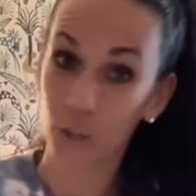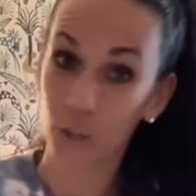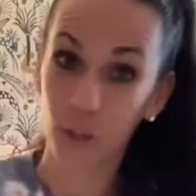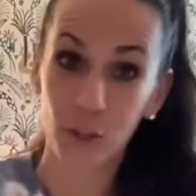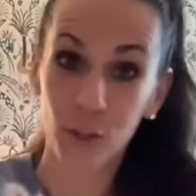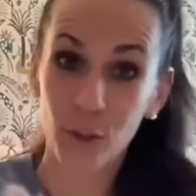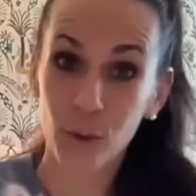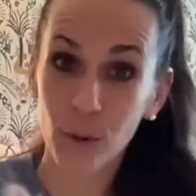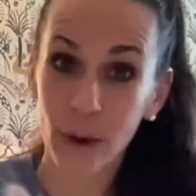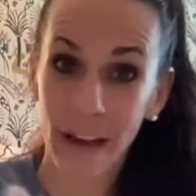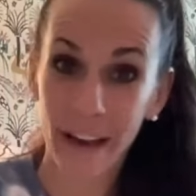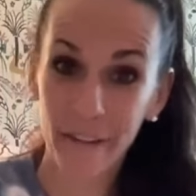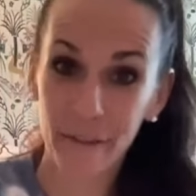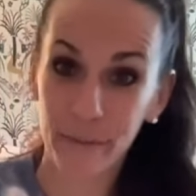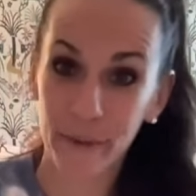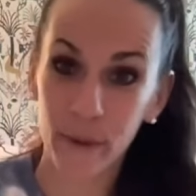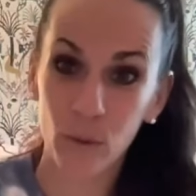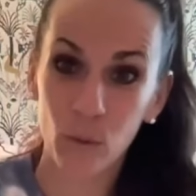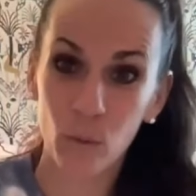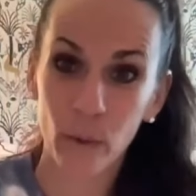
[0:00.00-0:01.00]
You have
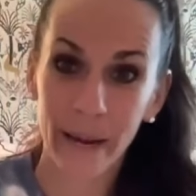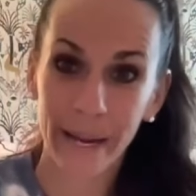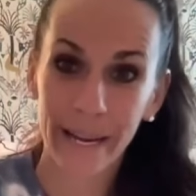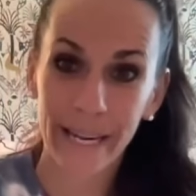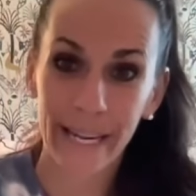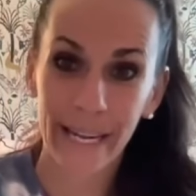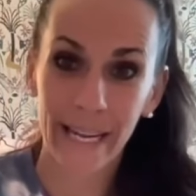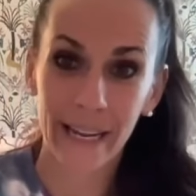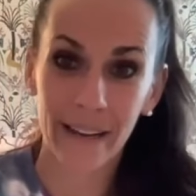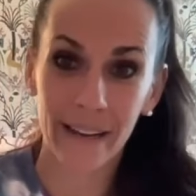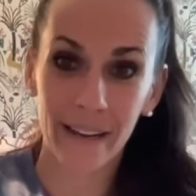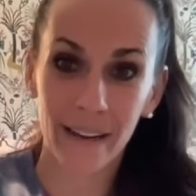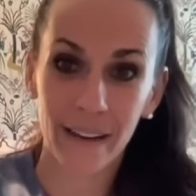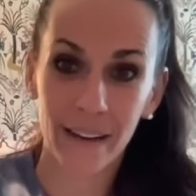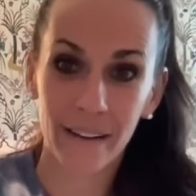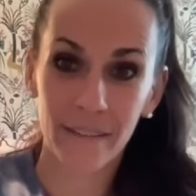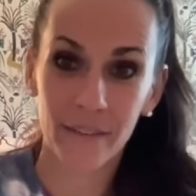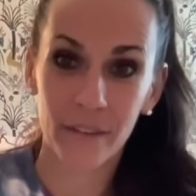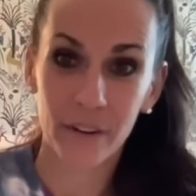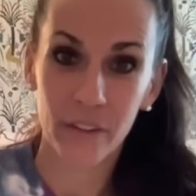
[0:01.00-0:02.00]
been waiting
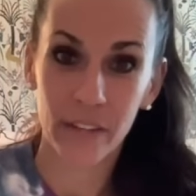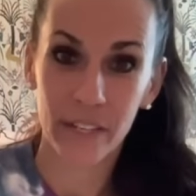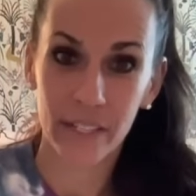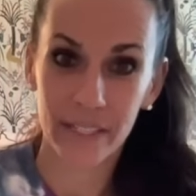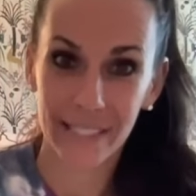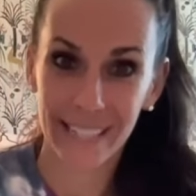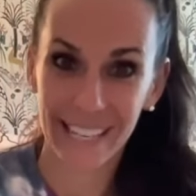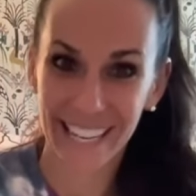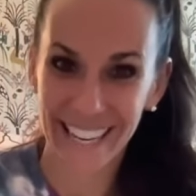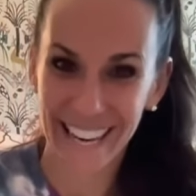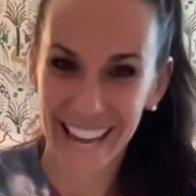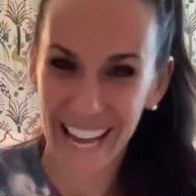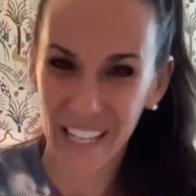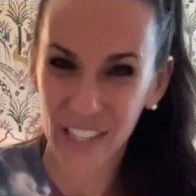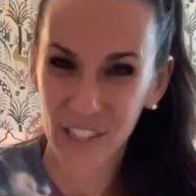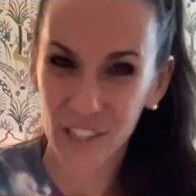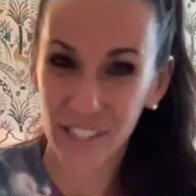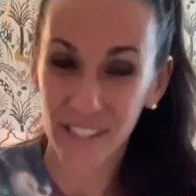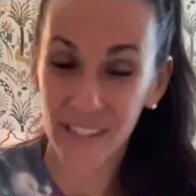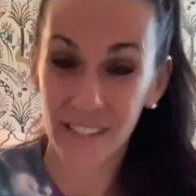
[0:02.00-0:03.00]
for this
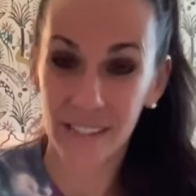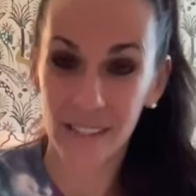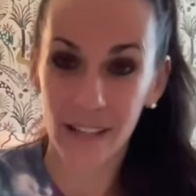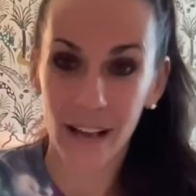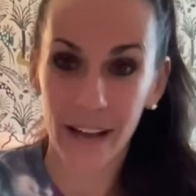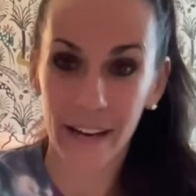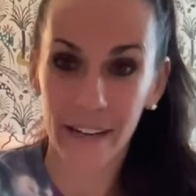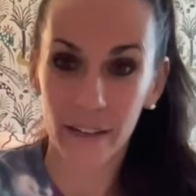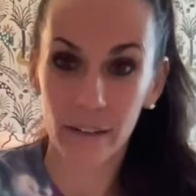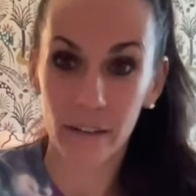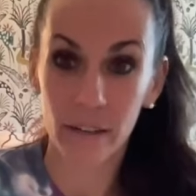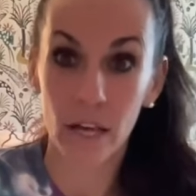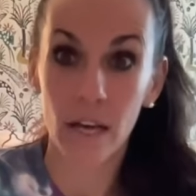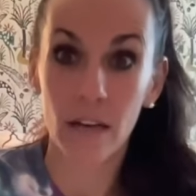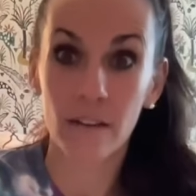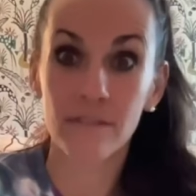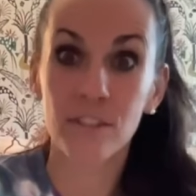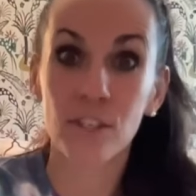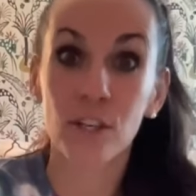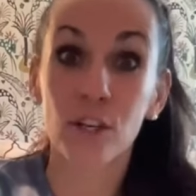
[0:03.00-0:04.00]
connection, this higher
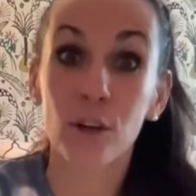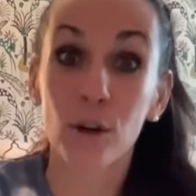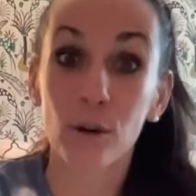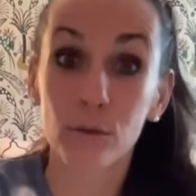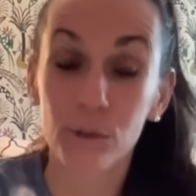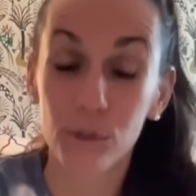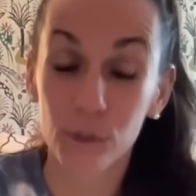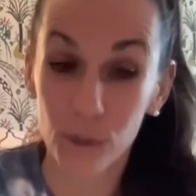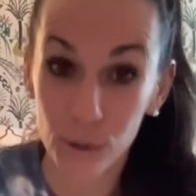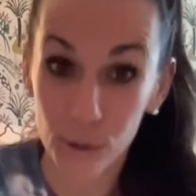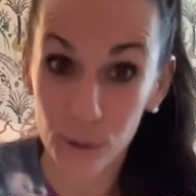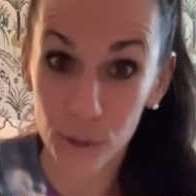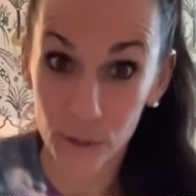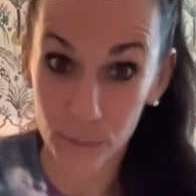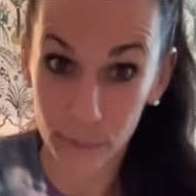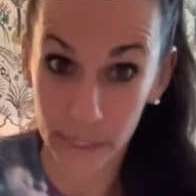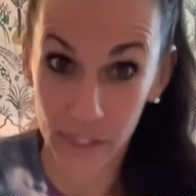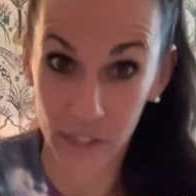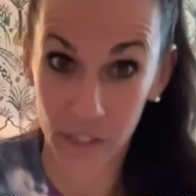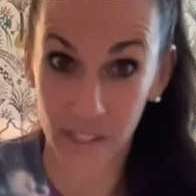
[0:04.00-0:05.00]
love to go do your
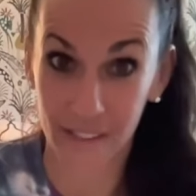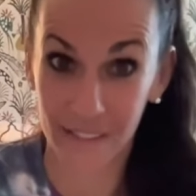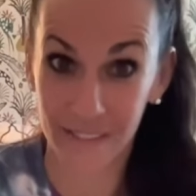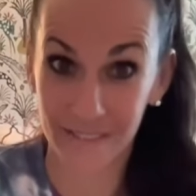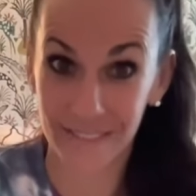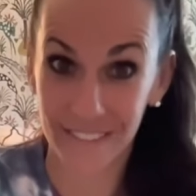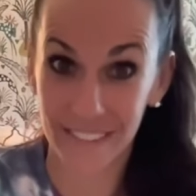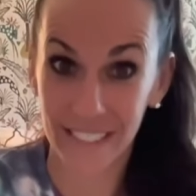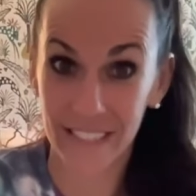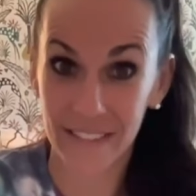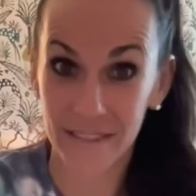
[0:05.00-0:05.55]
mission.